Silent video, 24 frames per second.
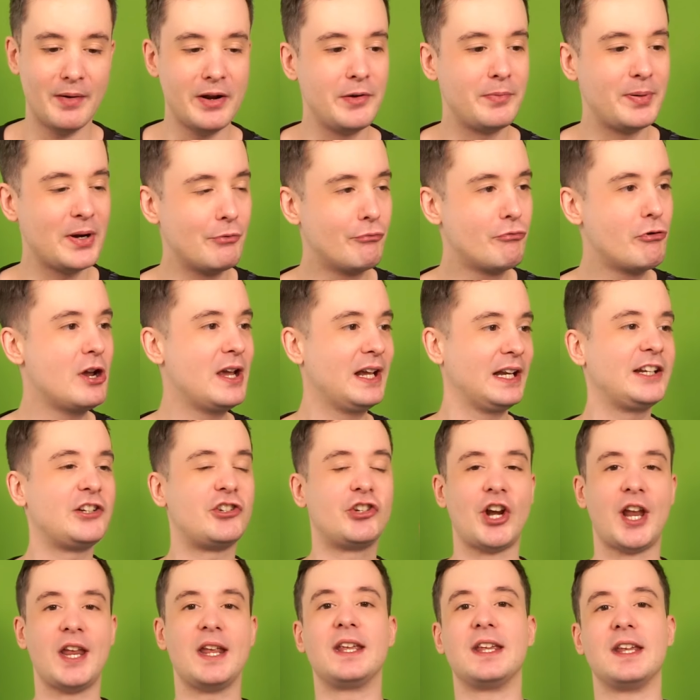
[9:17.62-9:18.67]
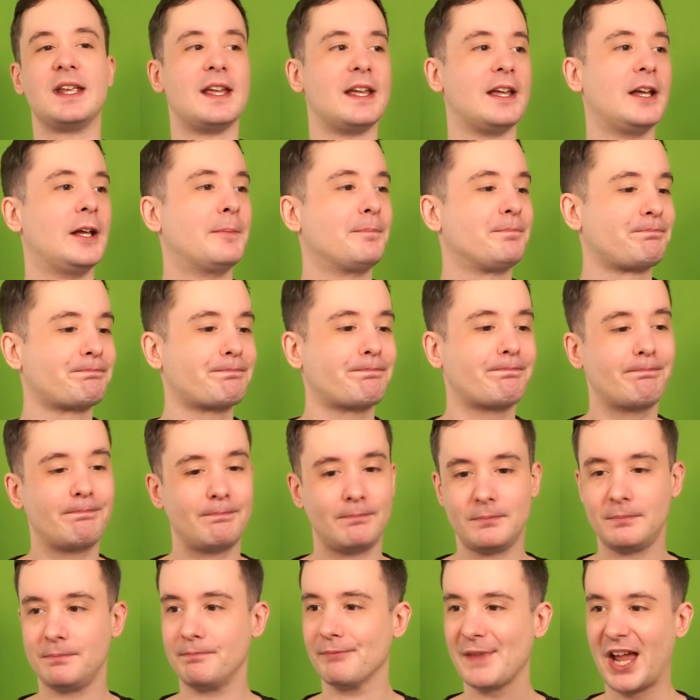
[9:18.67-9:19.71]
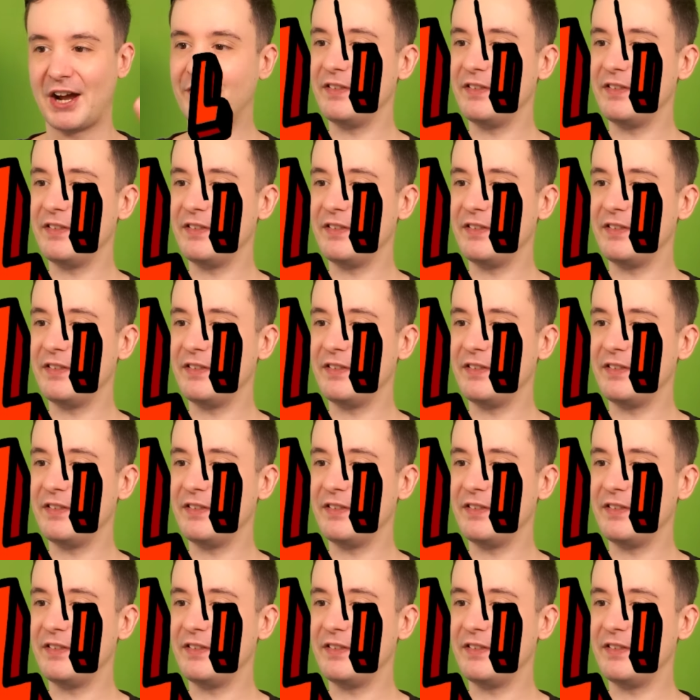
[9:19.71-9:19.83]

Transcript: going to be really cheeky here. I